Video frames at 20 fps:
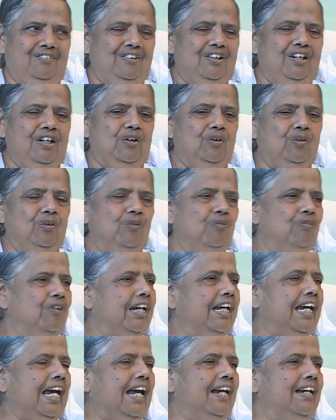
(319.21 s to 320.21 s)
we
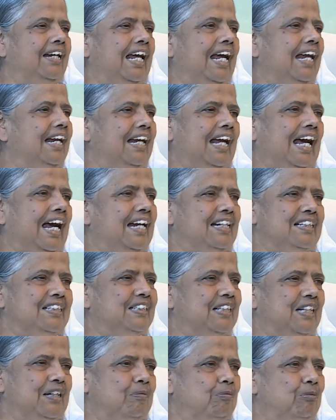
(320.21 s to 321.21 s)
can enhance
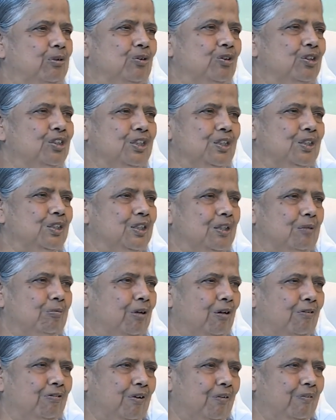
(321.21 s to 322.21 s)
the immune system
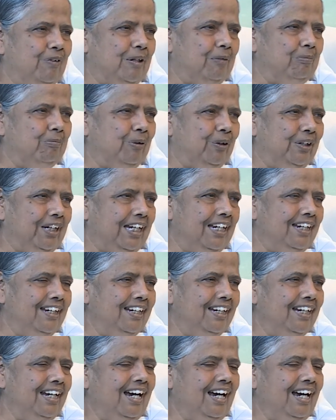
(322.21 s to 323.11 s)
of our body,